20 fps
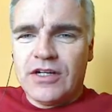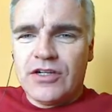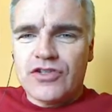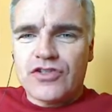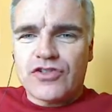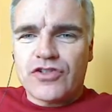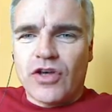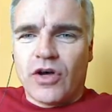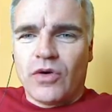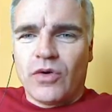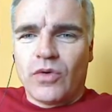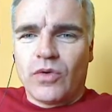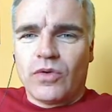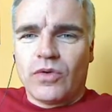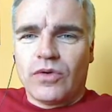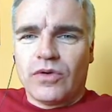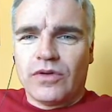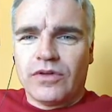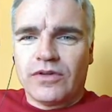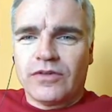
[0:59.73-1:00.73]
So
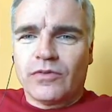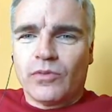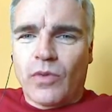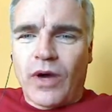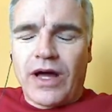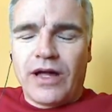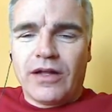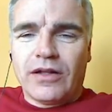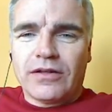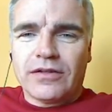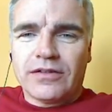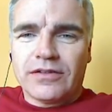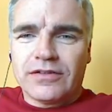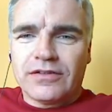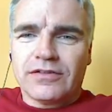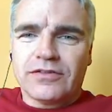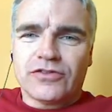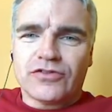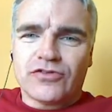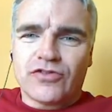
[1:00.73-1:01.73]
while
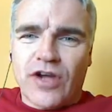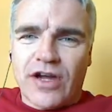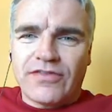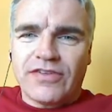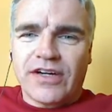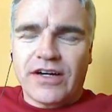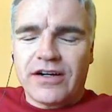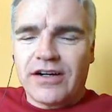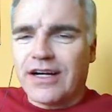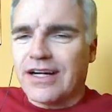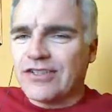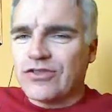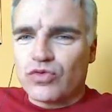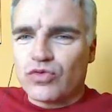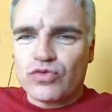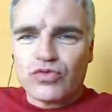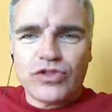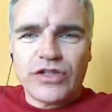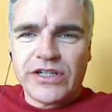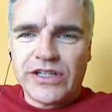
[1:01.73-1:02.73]
Traffic RI is
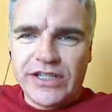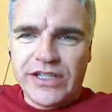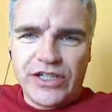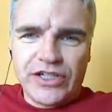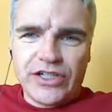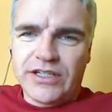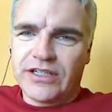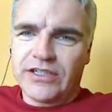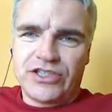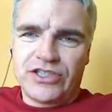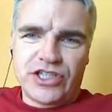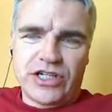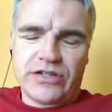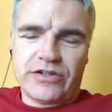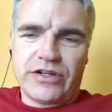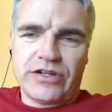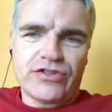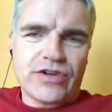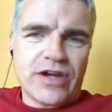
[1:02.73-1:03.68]
really good at generating